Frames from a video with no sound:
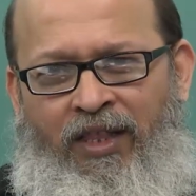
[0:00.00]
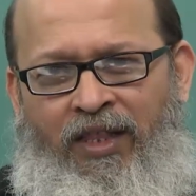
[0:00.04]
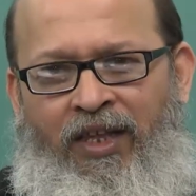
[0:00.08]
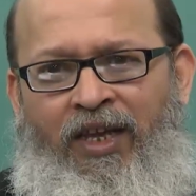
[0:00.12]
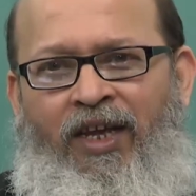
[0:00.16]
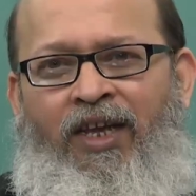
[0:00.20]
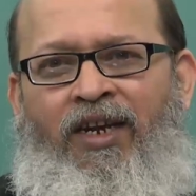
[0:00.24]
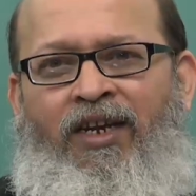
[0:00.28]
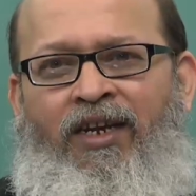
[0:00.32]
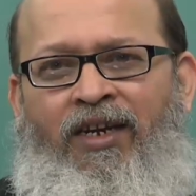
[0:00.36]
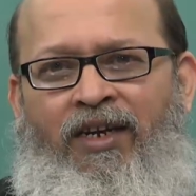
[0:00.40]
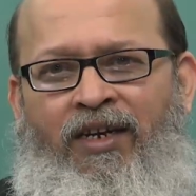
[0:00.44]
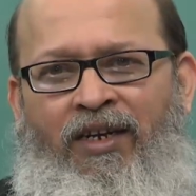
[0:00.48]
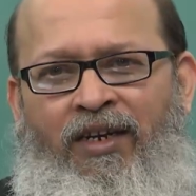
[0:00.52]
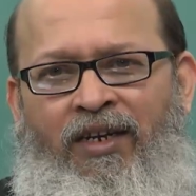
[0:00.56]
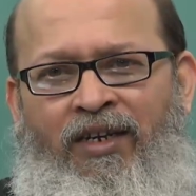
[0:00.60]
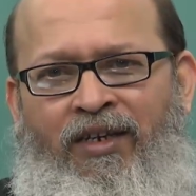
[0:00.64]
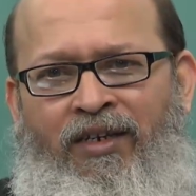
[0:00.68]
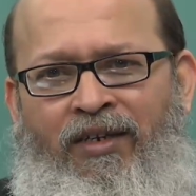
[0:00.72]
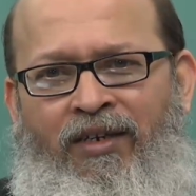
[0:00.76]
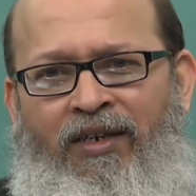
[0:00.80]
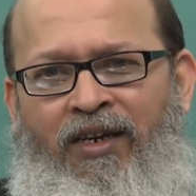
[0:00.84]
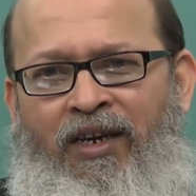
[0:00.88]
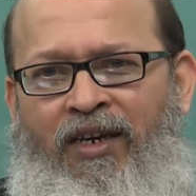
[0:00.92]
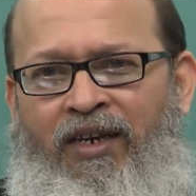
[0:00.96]
There
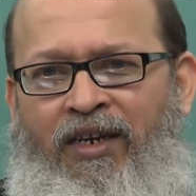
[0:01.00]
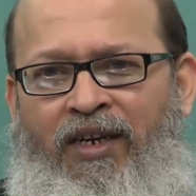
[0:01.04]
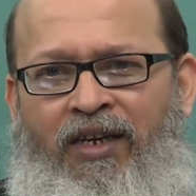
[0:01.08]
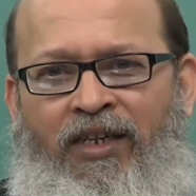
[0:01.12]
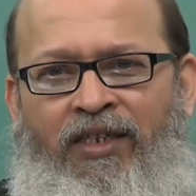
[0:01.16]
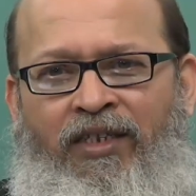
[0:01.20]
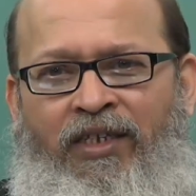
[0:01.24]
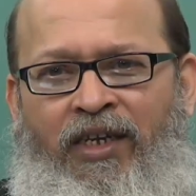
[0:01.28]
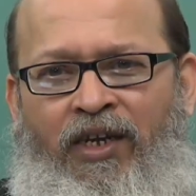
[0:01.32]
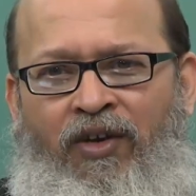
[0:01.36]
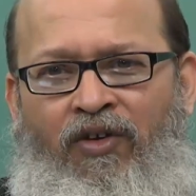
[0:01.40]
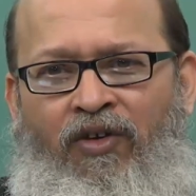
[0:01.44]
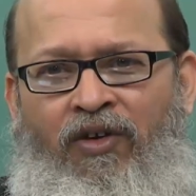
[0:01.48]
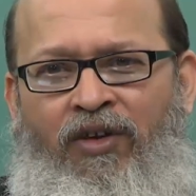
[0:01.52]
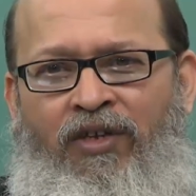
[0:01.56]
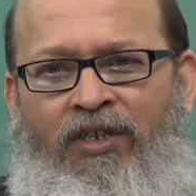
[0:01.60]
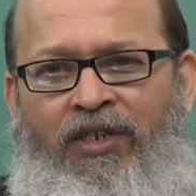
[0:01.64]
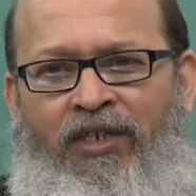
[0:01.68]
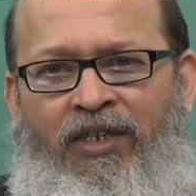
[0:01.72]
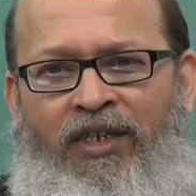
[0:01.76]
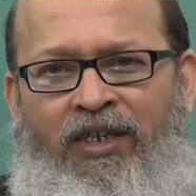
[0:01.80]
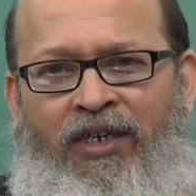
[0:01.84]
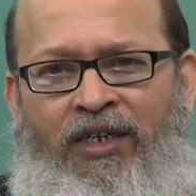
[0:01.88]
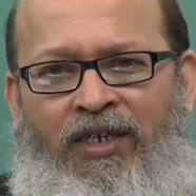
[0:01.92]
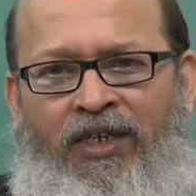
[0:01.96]
in clinical
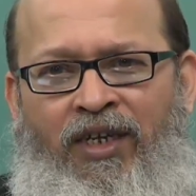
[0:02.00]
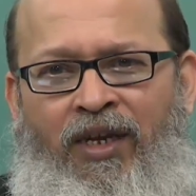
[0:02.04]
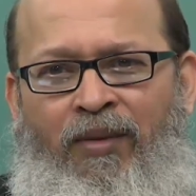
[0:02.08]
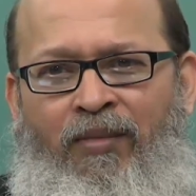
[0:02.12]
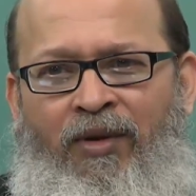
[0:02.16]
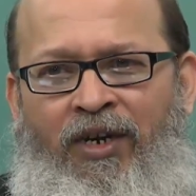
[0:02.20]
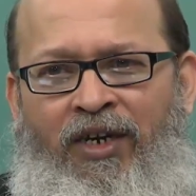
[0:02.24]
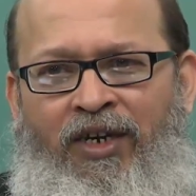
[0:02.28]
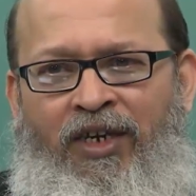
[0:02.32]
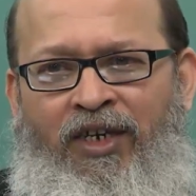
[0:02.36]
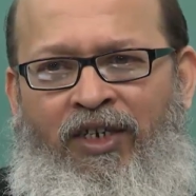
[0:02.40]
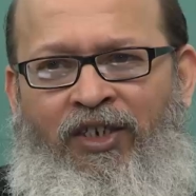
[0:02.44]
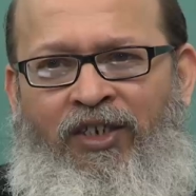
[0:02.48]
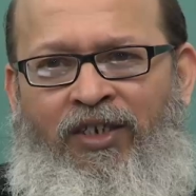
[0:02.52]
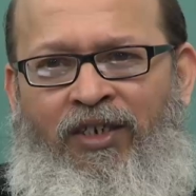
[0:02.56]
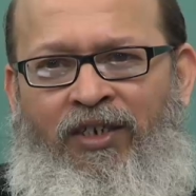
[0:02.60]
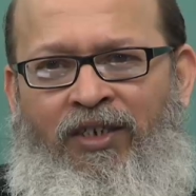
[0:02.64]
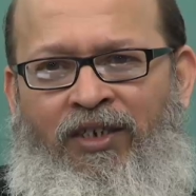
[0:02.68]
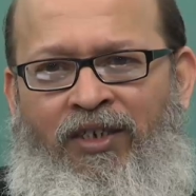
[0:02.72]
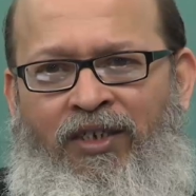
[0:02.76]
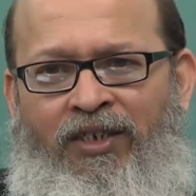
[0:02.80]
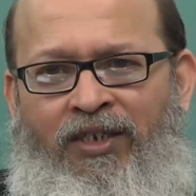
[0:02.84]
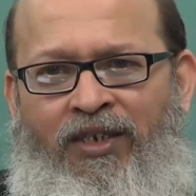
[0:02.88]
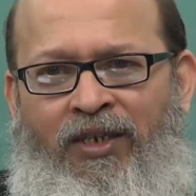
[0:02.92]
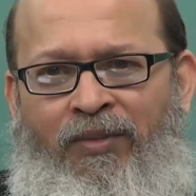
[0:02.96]
psychology and
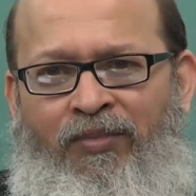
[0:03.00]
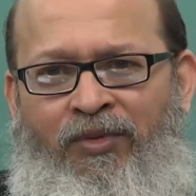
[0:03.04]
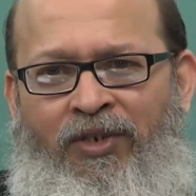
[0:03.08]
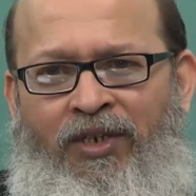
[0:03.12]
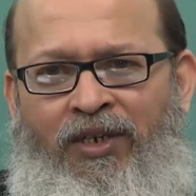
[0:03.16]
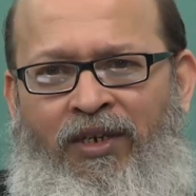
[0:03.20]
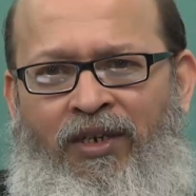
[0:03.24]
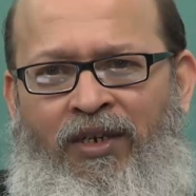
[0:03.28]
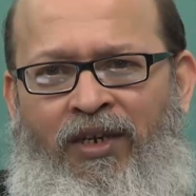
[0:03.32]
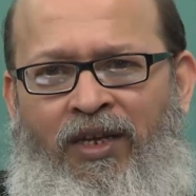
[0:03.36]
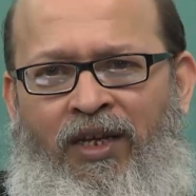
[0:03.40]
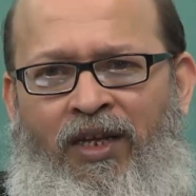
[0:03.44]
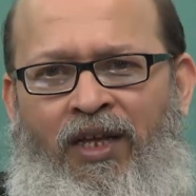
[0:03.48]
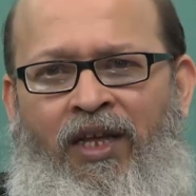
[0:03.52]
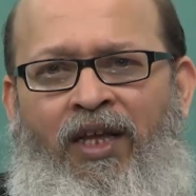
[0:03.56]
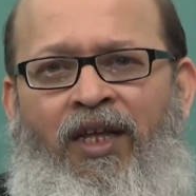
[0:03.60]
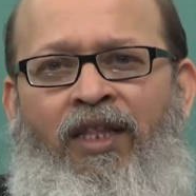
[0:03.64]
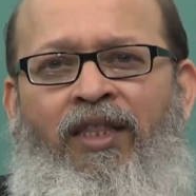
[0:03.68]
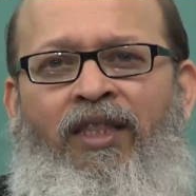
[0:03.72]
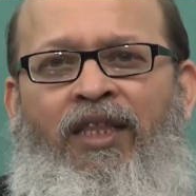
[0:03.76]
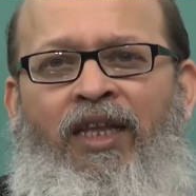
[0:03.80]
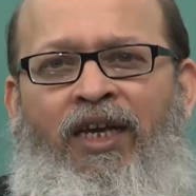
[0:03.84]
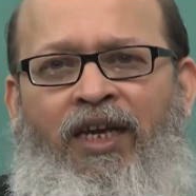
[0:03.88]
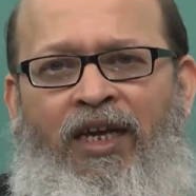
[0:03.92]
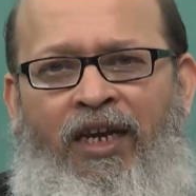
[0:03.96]
rehabilitation steps in,
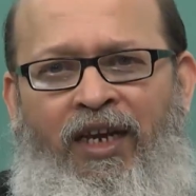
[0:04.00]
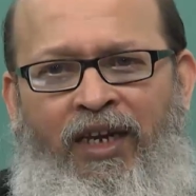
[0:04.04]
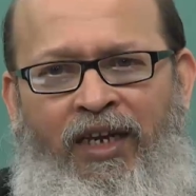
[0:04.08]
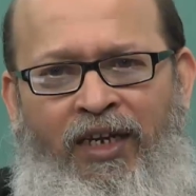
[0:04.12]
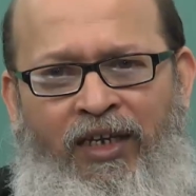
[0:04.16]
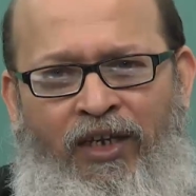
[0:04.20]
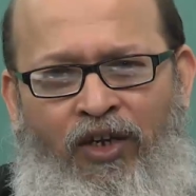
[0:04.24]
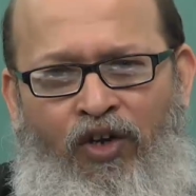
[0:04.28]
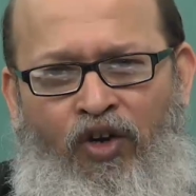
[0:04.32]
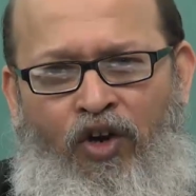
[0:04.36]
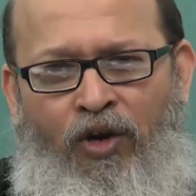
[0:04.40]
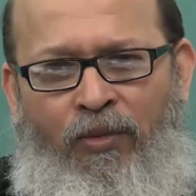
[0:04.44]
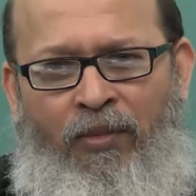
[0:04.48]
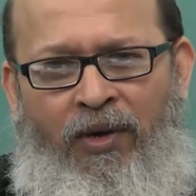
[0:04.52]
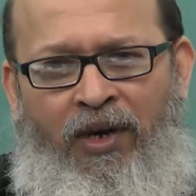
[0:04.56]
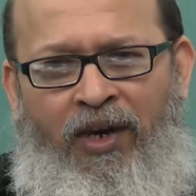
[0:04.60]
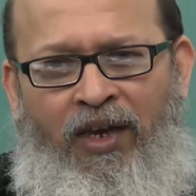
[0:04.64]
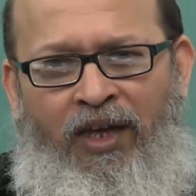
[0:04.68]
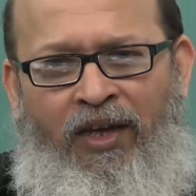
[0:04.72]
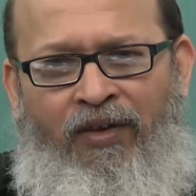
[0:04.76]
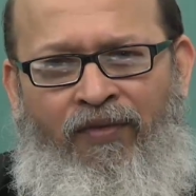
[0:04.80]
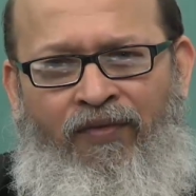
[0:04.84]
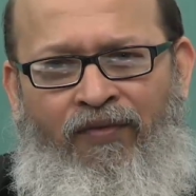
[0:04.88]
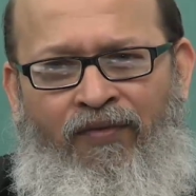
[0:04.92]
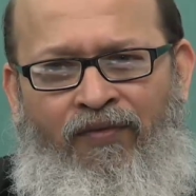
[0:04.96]
they can lead a normal
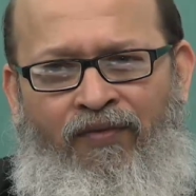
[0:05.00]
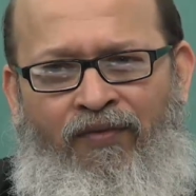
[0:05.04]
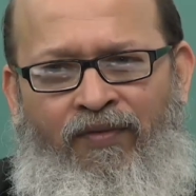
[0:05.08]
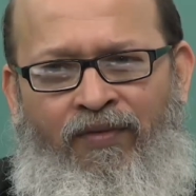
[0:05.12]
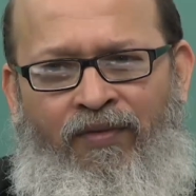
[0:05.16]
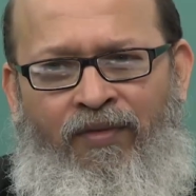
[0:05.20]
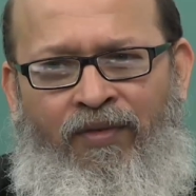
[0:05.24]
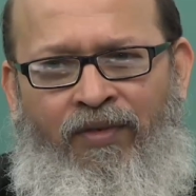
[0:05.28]
life.